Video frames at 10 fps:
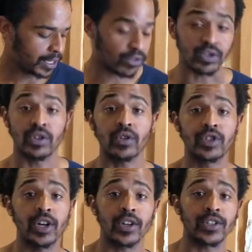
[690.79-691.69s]
There's no
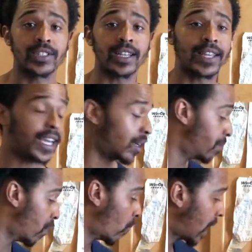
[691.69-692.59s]
sugar, there's nothing in them,
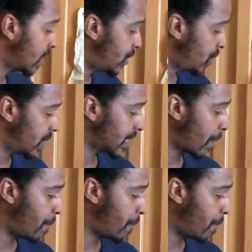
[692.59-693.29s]
but what I do is I